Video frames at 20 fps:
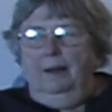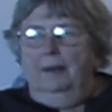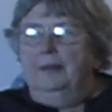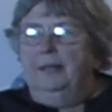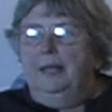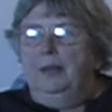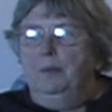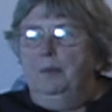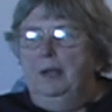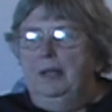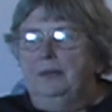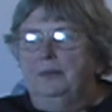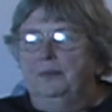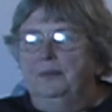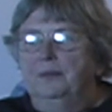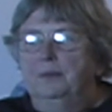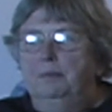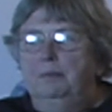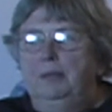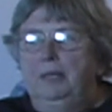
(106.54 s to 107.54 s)
They went
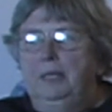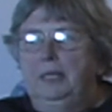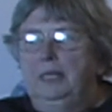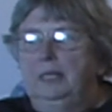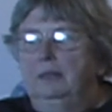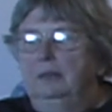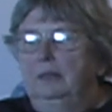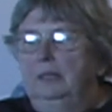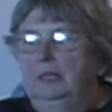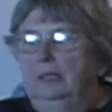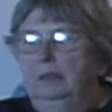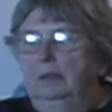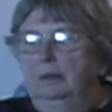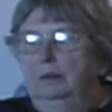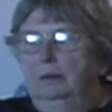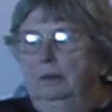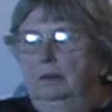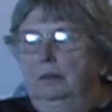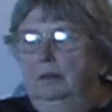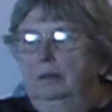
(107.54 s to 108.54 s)
from being a
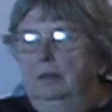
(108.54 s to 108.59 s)
little